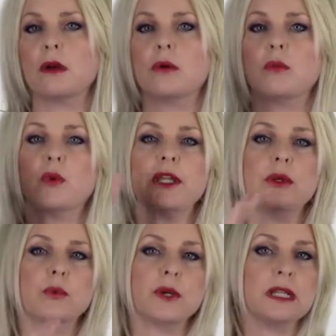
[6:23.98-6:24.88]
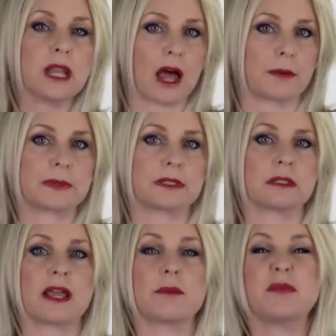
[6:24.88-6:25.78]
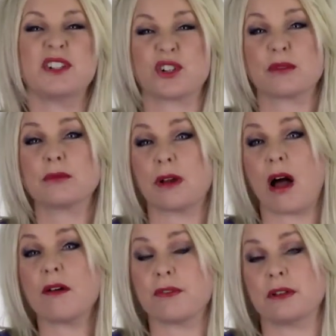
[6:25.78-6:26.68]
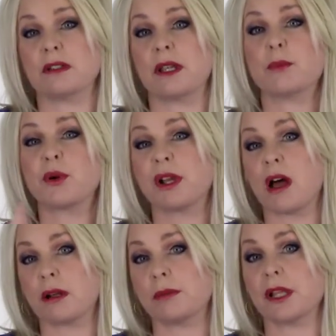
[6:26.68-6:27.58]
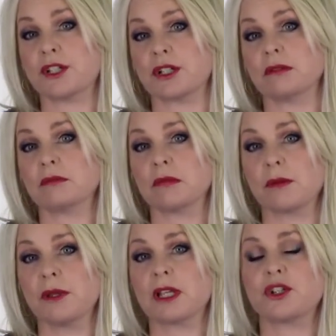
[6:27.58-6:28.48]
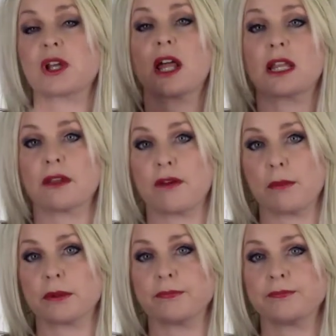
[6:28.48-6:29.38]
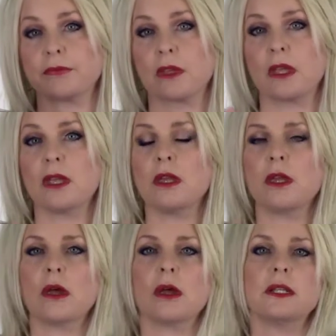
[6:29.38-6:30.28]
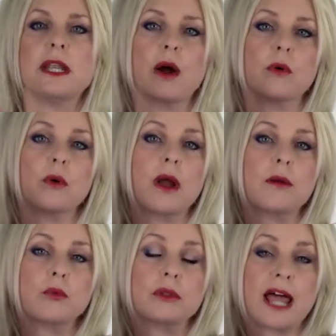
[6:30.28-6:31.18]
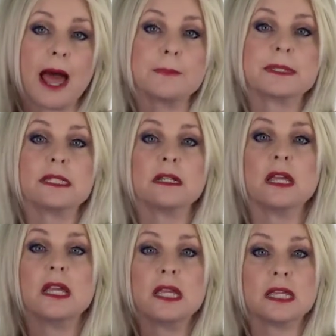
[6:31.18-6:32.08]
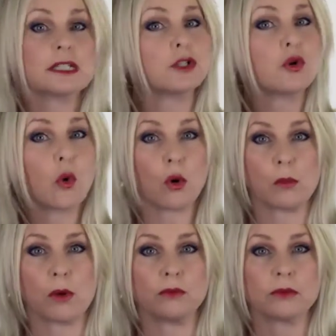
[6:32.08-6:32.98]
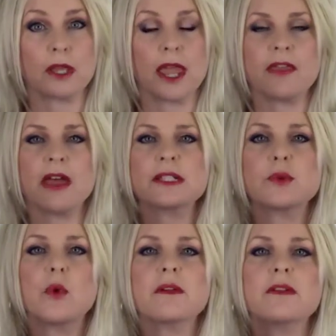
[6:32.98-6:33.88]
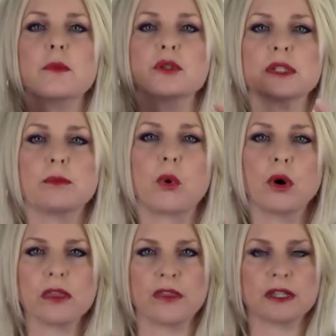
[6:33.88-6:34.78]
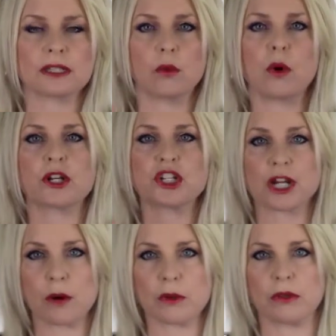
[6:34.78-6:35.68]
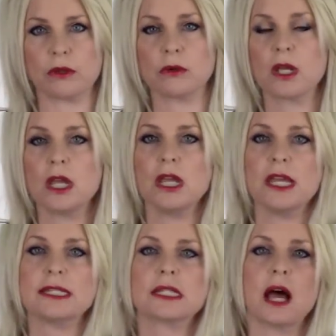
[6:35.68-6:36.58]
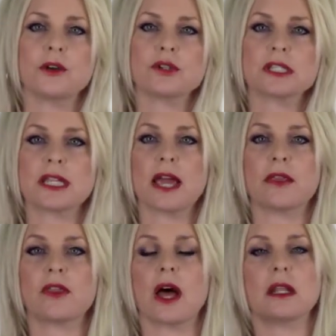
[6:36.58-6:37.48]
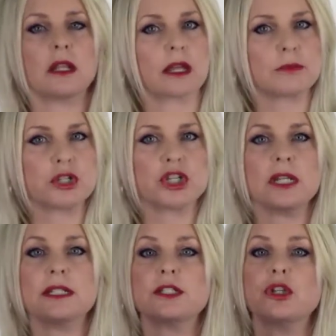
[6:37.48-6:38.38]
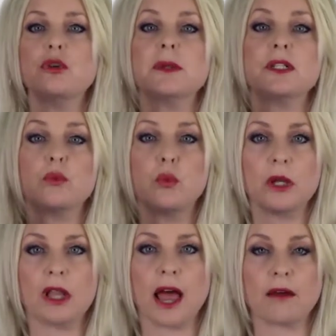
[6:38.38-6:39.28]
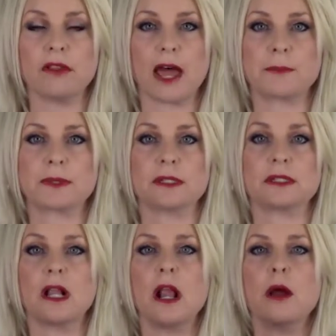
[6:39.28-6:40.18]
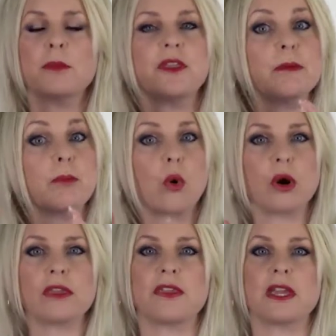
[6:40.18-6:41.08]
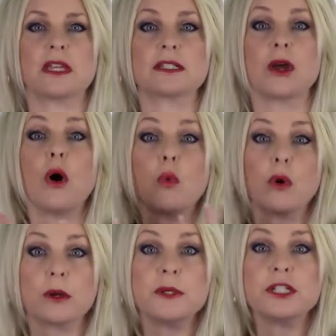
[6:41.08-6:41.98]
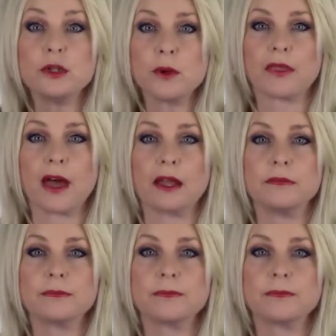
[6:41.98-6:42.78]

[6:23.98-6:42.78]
When you relapse, that means you're often in pre-contemplation because you kind of give up. Now, lapsing is normal. And that's one of the most important things I want to share with you, is to understand that unlike machines, humans will have lapses. But the important thing is, what do we do with that?